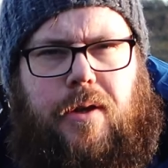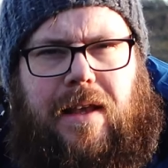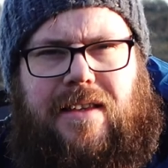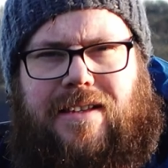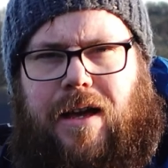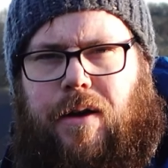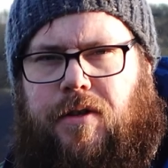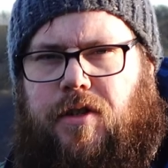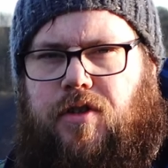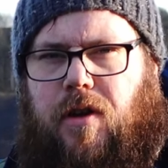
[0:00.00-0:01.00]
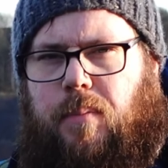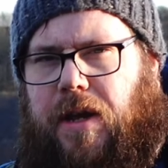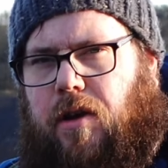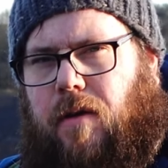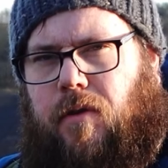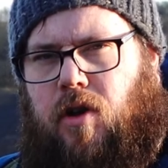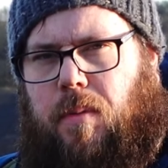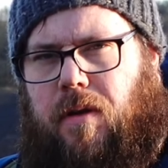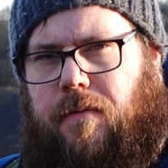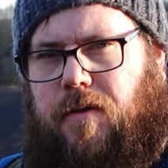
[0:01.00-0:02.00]
lens out and just try and pick off a
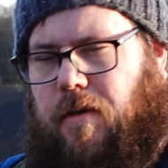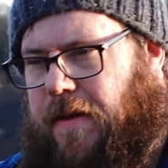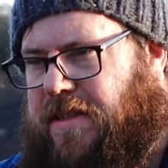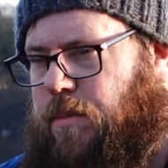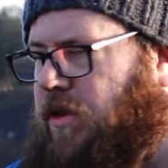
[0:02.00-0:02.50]
couple of sort of intimate